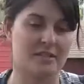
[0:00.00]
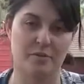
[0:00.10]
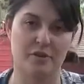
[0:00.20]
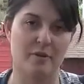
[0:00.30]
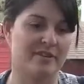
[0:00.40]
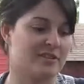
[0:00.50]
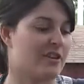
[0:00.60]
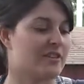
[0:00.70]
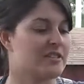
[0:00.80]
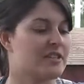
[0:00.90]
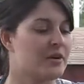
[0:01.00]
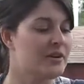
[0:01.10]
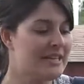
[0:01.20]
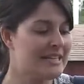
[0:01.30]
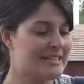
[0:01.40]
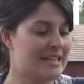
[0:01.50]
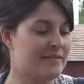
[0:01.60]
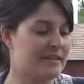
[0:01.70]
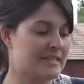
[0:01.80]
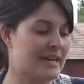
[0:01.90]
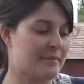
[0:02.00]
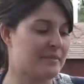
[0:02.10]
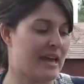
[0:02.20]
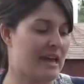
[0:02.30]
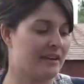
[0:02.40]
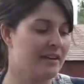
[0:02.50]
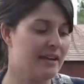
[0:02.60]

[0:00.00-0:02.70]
that's where you always start. So 7 times 8.